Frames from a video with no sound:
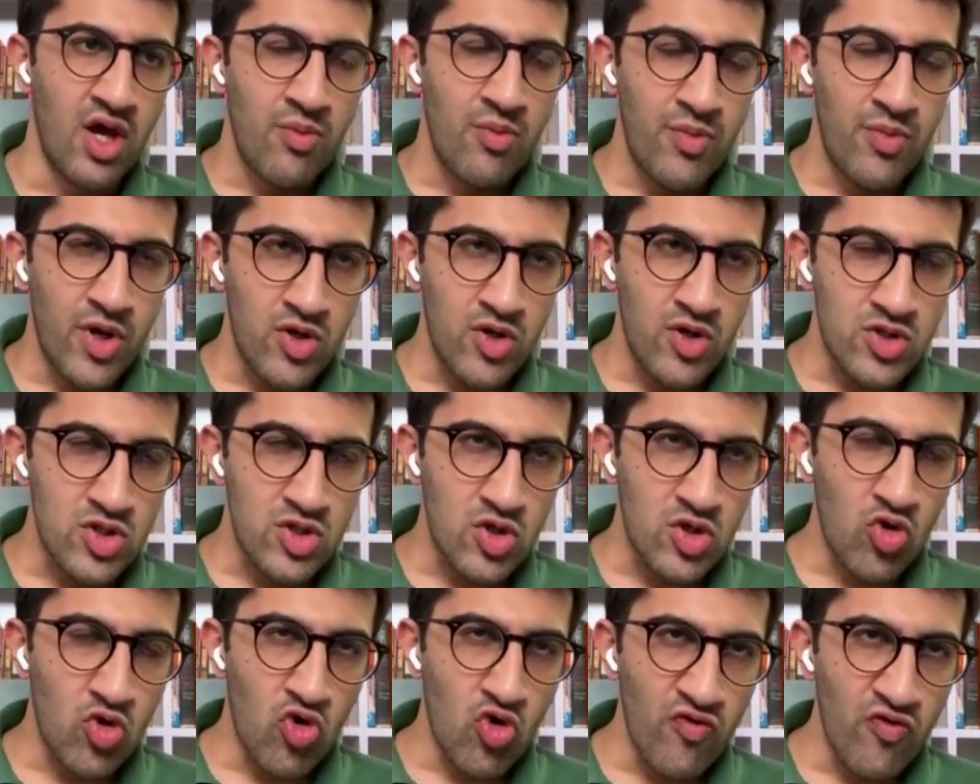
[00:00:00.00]
because
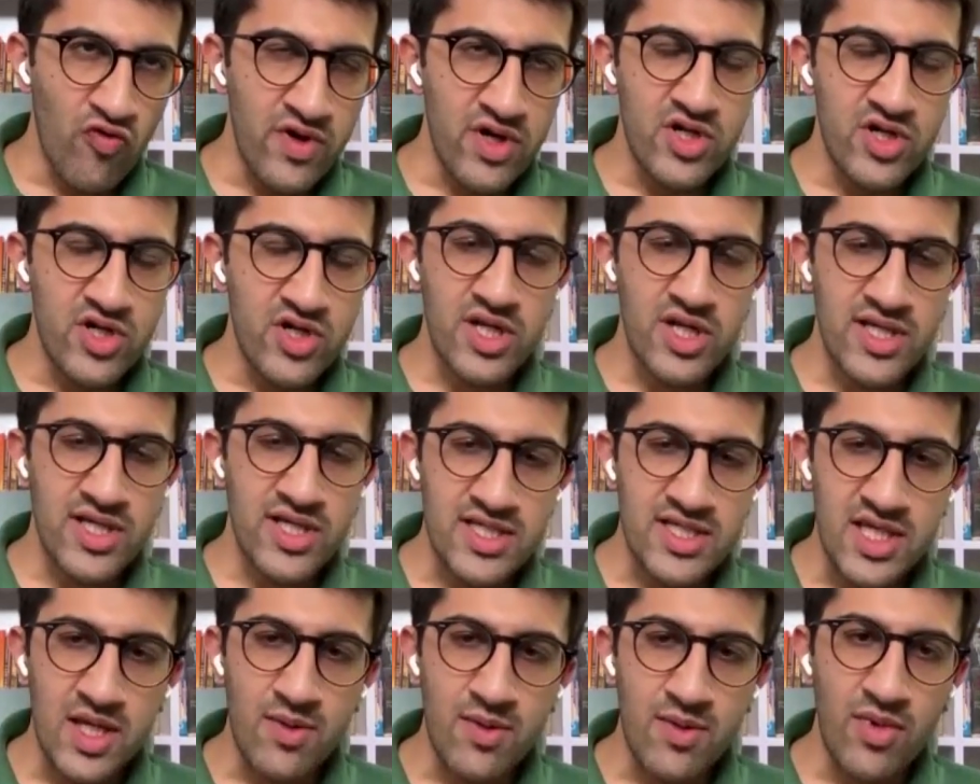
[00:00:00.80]
COVID really
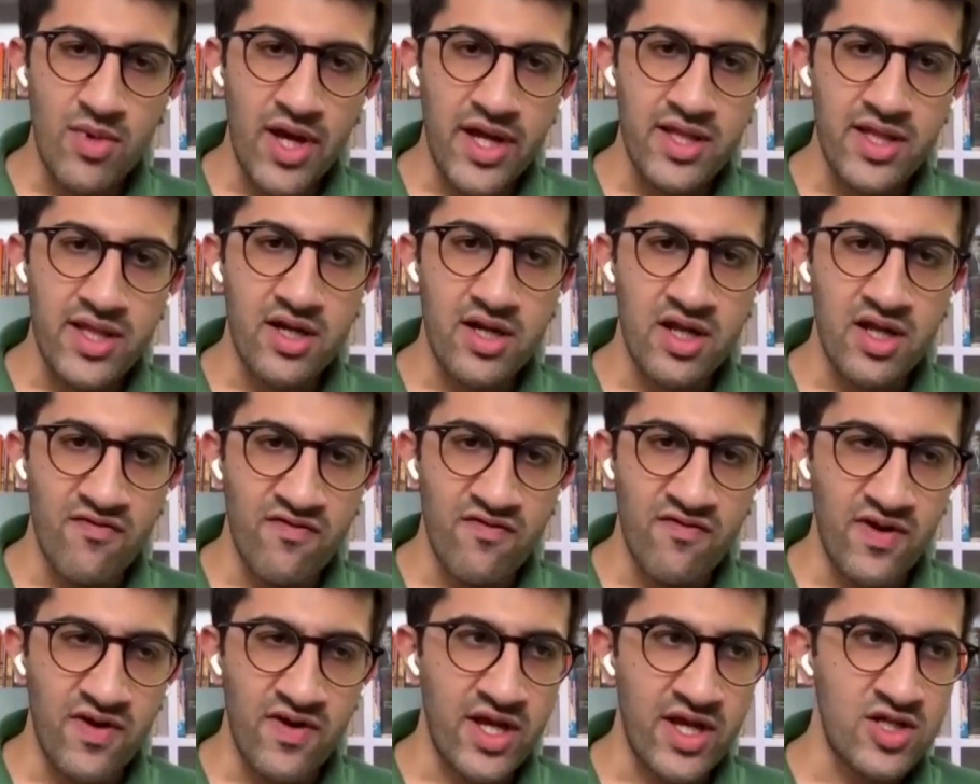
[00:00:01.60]
seemed like that
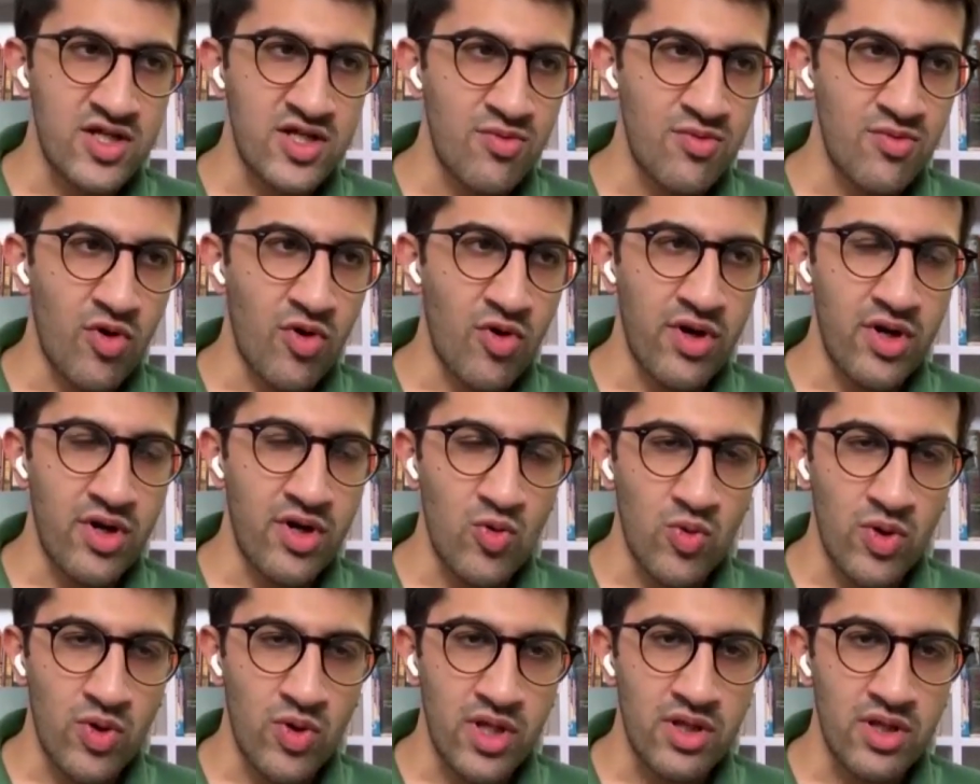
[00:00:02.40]
inflection point
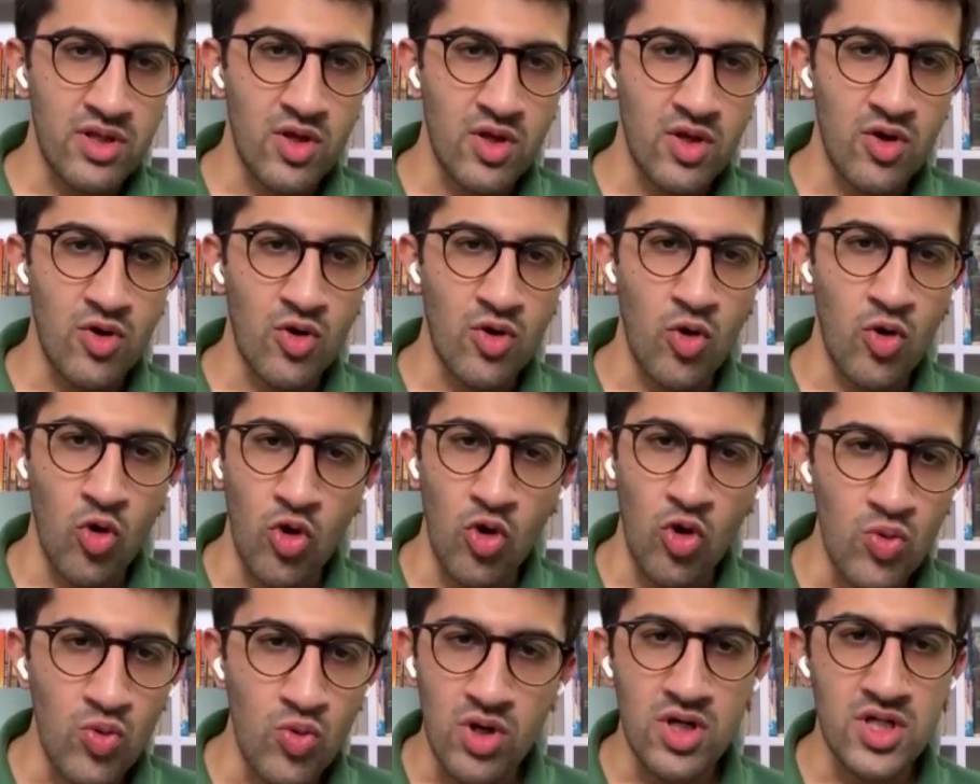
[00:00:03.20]
when the
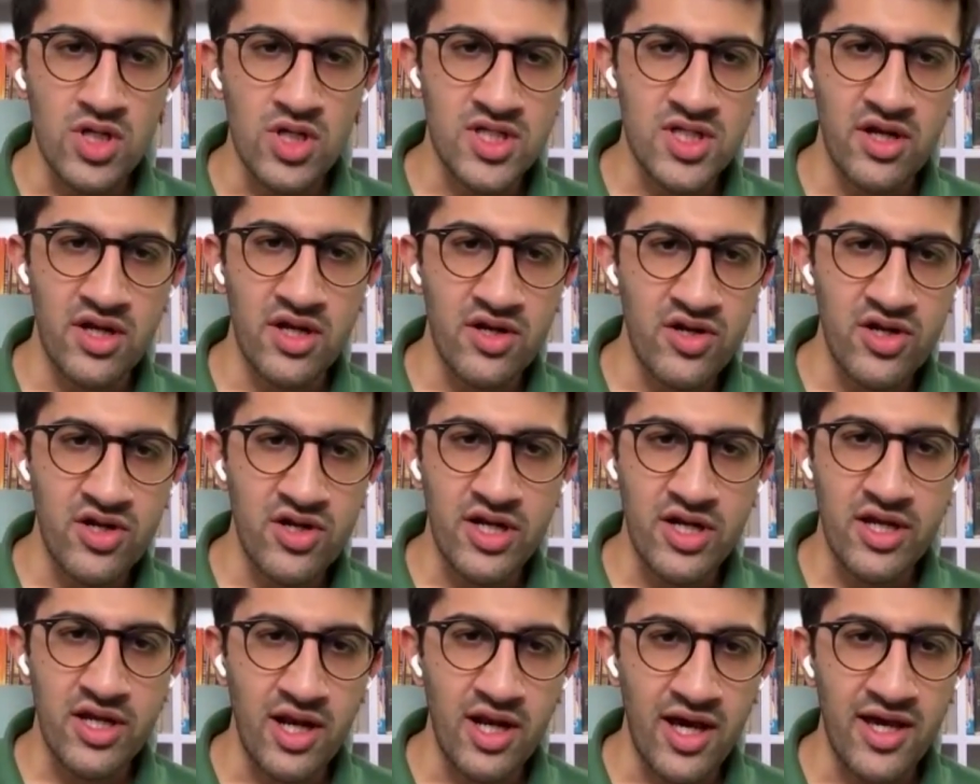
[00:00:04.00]
whole world suddenly
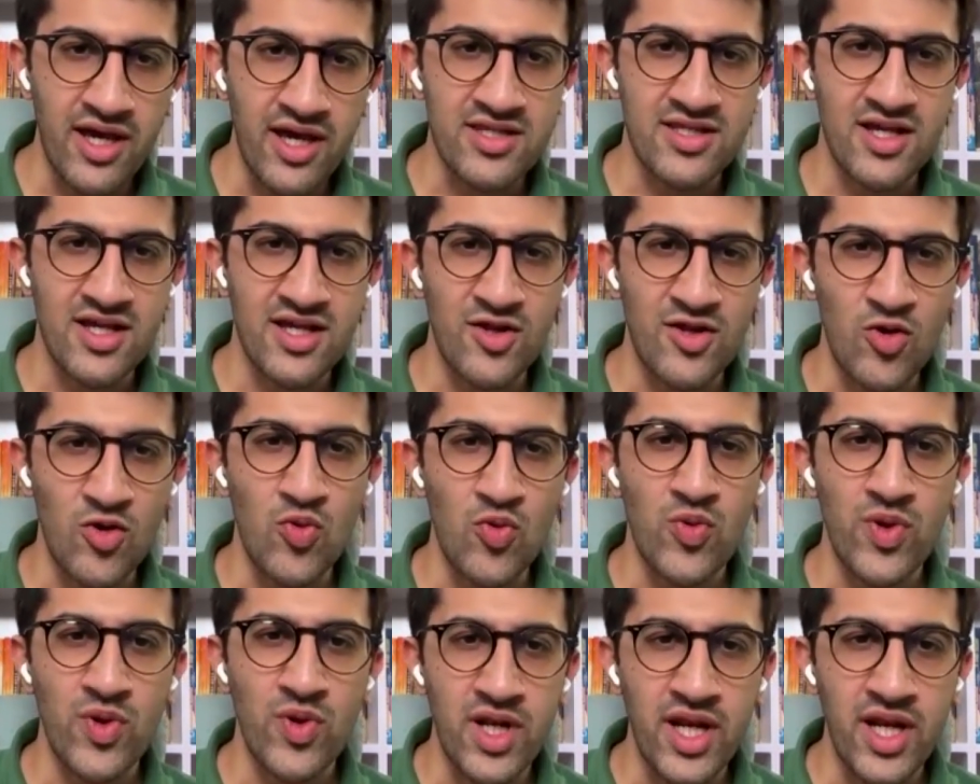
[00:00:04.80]
realized that, you know,
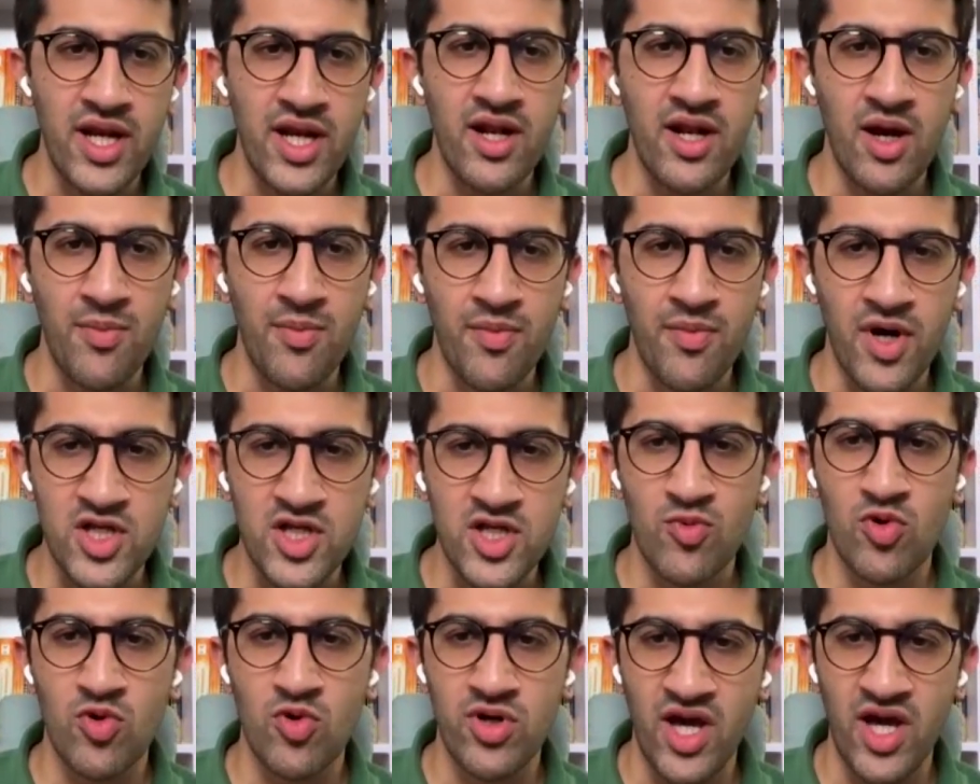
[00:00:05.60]
we need a
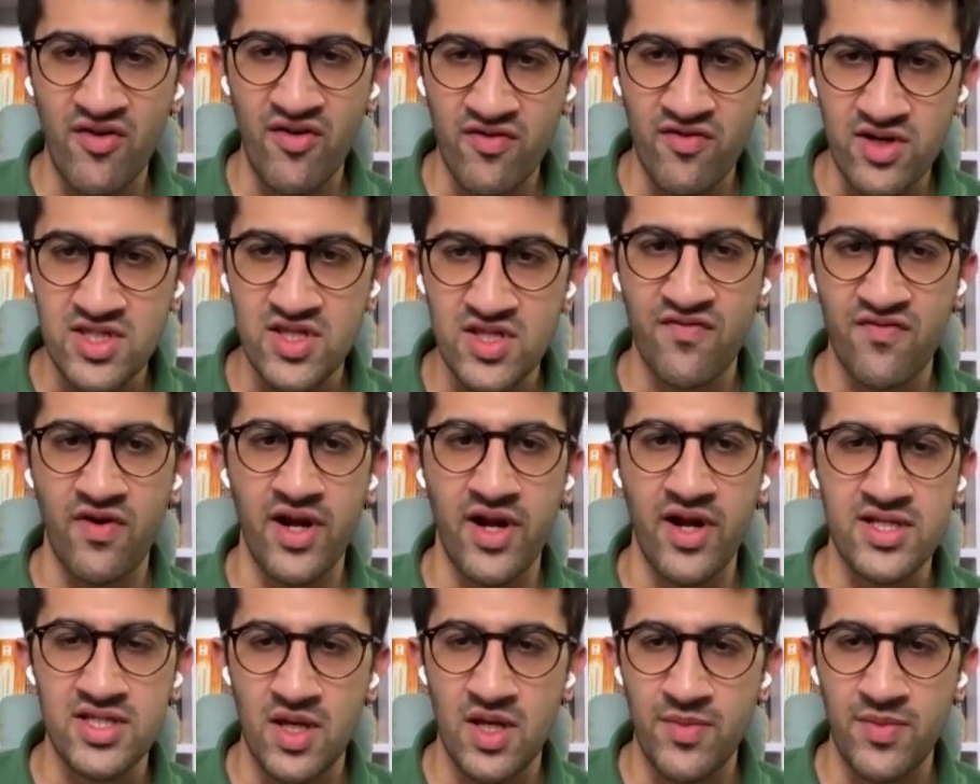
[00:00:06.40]
much more
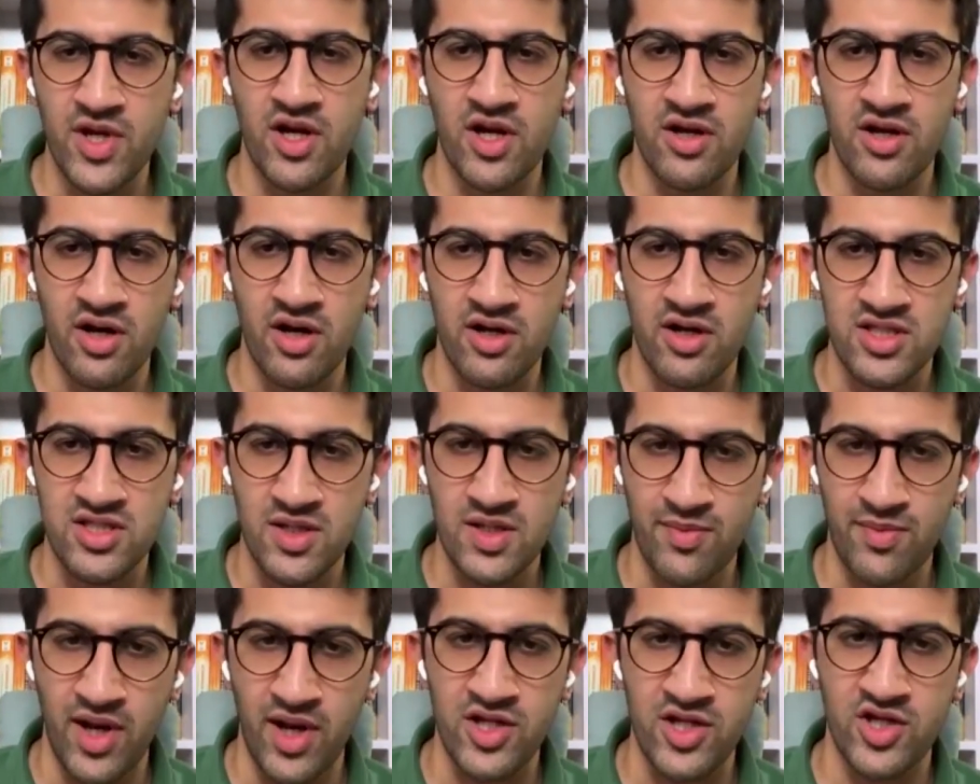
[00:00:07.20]
diversified semiconductor
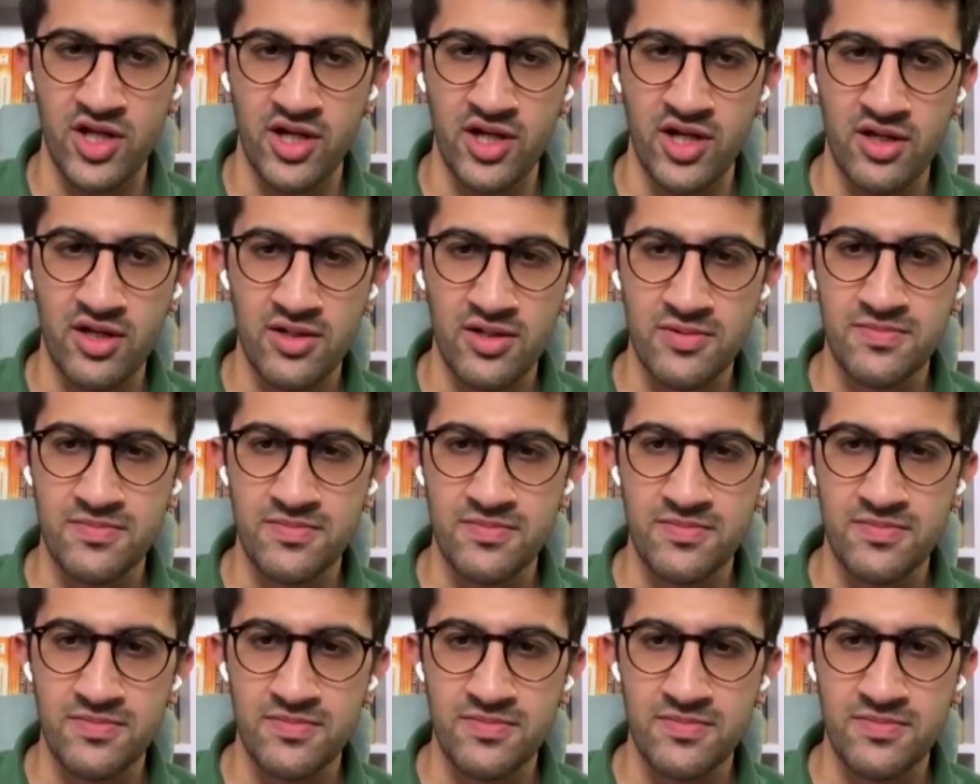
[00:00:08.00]
supply chain.